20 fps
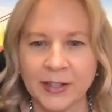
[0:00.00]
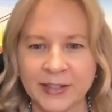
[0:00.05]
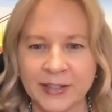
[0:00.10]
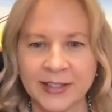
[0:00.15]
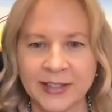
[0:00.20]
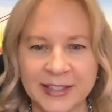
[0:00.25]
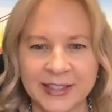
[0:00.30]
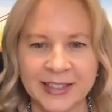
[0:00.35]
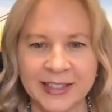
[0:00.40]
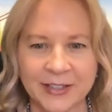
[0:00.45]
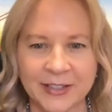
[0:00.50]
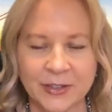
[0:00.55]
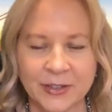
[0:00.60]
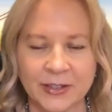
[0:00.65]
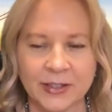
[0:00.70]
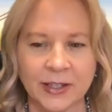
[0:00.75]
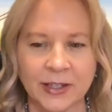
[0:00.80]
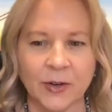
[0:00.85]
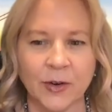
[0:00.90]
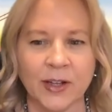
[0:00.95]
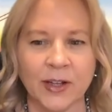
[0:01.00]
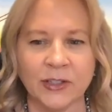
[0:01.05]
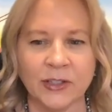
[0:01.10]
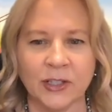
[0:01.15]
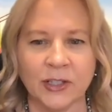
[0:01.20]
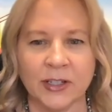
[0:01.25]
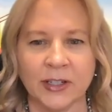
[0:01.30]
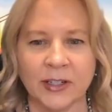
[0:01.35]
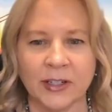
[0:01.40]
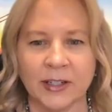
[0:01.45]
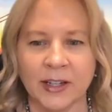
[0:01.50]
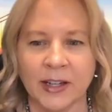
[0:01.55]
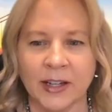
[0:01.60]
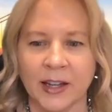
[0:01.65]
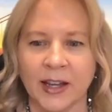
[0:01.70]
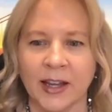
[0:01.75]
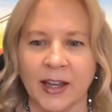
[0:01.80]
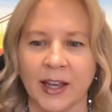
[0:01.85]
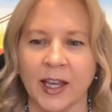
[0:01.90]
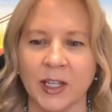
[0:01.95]
This is an interesting question,
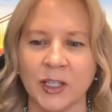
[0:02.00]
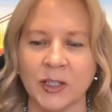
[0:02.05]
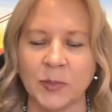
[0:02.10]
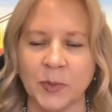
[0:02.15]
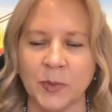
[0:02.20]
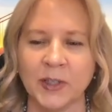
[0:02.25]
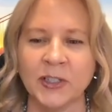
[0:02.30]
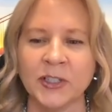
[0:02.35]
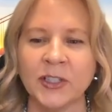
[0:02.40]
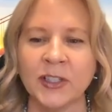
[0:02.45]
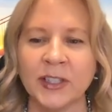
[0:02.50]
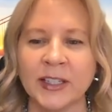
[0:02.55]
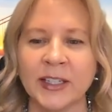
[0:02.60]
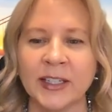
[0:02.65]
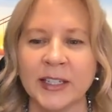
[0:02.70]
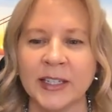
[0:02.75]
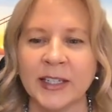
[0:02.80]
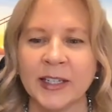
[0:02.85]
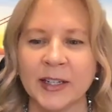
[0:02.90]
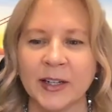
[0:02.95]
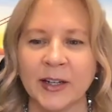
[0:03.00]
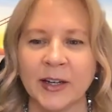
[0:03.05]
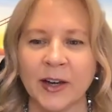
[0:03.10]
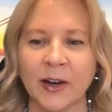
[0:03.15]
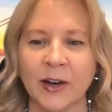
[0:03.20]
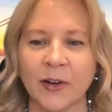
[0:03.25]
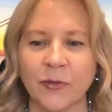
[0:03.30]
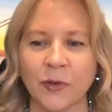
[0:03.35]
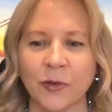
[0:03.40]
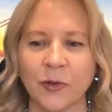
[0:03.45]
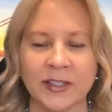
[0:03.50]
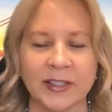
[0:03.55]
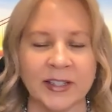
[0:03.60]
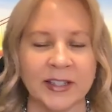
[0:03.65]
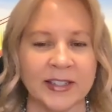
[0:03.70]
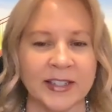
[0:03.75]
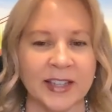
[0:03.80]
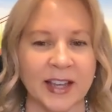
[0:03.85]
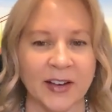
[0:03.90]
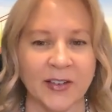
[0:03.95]
especially uh, for us
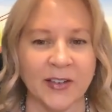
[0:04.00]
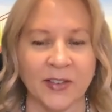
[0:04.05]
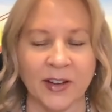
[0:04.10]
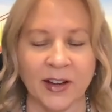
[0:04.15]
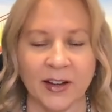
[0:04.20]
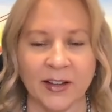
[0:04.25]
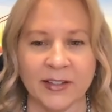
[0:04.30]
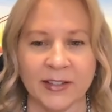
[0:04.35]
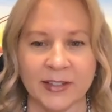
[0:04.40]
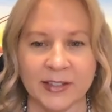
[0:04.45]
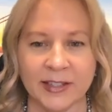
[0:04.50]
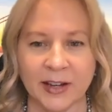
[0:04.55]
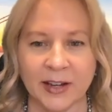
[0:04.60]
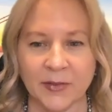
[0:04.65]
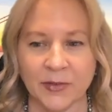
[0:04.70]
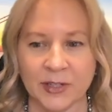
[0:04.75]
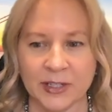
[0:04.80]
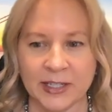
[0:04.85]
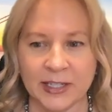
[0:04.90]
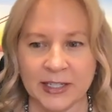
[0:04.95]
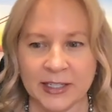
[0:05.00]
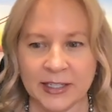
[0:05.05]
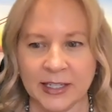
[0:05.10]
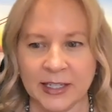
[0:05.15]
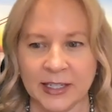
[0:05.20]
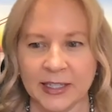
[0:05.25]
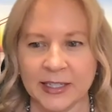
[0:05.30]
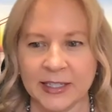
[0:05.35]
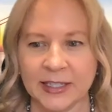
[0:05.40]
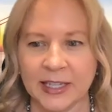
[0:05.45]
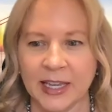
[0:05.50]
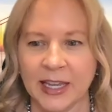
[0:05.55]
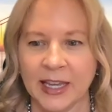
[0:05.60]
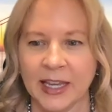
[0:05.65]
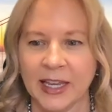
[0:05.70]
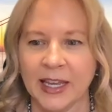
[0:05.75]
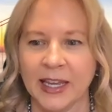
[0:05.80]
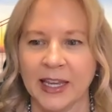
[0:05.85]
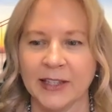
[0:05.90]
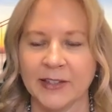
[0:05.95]
in San, uh, San Franciscans.
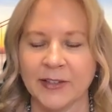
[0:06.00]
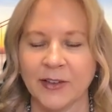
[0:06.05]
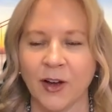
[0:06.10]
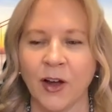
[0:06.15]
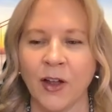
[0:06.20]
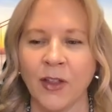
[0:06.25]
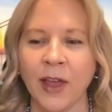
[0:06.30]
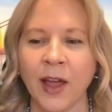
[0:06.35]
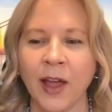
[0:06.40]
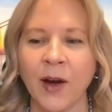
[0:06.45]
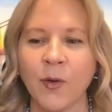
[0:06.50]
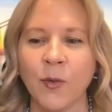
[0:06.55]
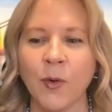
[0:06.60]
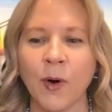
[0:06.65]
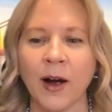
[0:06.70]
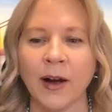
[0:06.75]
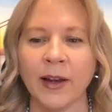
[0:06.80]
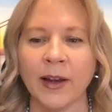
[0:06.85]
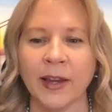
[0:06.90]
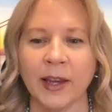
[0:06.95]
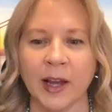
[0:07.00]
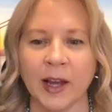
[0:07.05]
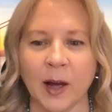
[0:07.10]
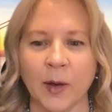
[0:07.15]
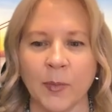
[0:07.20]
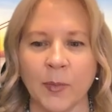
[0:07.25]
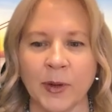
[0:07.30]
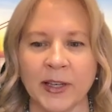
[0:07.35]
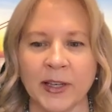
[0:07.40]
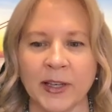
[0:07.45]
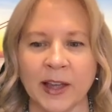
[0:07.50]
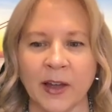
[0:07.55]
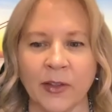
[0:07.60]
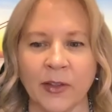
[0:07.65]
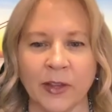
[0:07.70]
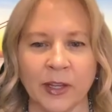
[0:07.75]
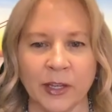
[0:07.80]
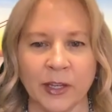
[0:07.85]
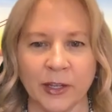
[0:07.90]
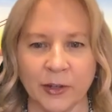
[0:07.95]
Is all that walking up and
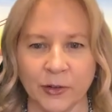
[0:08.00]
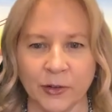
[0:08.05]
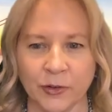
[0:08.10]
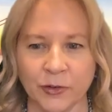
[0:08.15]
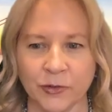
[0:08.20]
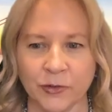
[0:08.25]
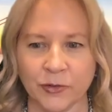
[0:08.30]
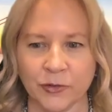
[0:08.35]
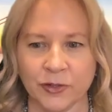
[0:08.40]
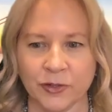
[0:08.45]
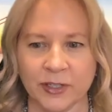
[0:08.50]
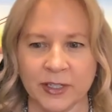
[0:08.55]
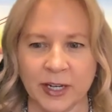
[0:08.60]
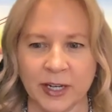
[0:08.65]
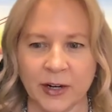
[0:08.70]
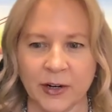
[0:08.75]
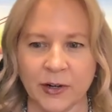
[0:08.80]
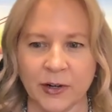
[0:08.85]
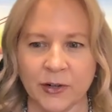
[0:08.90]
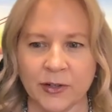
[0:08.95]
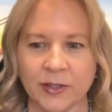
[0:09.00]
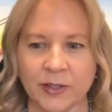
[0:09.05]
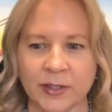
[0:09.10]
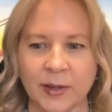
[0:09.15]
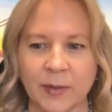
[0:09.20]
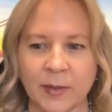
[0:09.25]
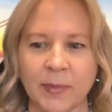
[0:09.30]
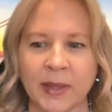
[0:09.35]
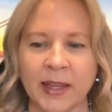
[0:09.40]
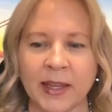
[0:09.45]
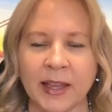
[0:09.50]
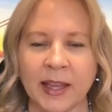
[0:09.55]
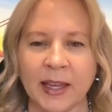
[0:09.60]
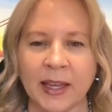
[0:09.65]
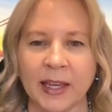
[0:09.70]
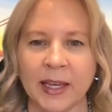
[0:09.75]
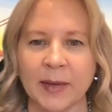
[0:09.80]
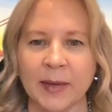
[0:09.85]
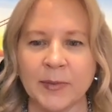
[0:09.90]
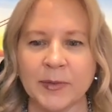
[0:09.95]
down the hills or stairs something
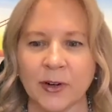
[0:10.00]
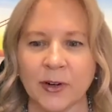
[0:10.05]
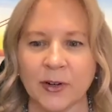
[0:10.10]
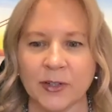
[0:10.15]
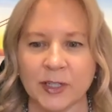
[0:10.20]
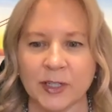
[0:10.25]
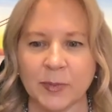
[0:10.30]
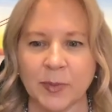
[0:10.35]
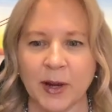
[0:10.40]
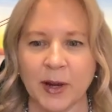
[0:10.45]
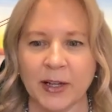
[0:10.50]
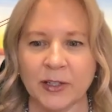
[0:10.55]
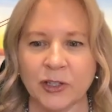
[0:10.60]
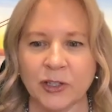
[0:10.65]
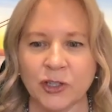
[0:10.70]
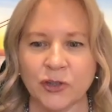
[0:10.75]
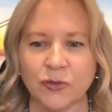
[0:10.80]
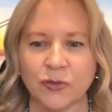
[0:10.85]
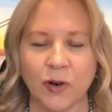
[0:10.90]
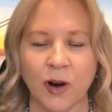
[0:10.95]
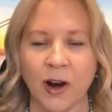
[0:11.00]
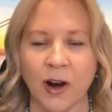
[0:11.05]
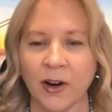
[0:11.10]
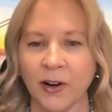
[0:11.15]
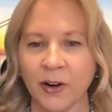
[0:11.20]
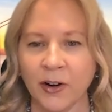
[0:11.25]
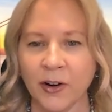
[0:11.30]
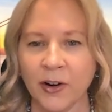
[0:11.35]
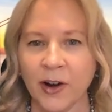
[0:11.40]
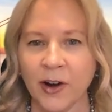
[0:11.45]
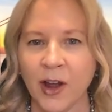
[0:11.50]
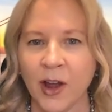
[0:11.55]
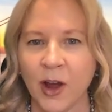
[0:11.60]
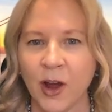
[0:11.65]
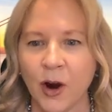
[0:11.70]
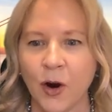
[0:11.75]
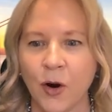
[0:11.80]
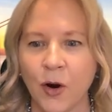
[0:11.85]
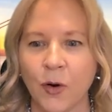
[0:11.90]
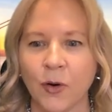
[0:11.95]
that keeps our spine stronger,
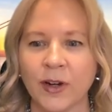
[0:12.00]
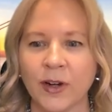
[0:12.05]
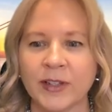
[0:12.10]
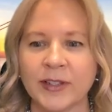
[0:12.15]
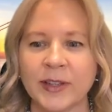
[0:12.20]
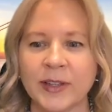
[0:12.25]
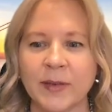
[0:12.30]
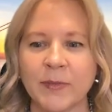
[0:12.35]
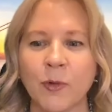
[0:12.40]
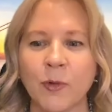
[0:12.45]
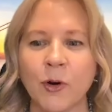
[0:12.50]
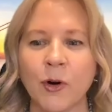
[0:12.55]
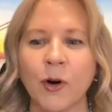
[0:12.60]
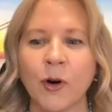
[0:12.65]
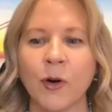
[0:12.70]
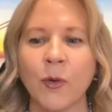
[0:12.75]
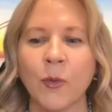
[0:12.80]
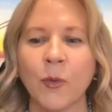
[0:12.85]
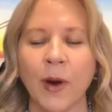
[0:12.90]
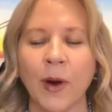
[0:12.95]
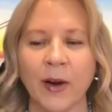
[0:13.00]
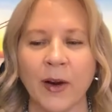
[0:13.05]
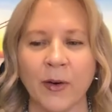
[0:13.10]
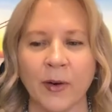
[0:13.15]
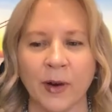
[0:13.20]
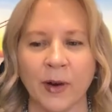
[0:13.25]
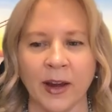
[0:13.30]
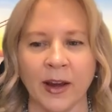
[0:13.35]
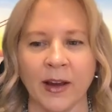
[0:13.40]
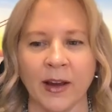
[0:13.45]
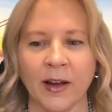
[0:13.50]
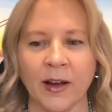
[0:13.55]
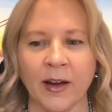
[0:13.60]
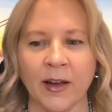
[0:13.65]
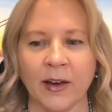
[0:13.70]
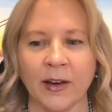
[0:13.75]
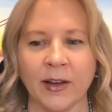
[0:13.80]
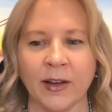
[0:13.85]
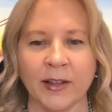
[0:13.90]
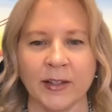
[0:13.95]
or is it more wearing
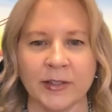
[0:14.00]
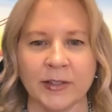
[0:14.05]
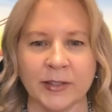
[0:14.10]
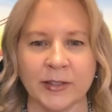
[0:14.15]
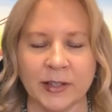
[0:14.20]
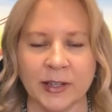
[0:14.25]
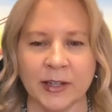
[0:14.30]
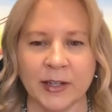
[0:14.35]
on us?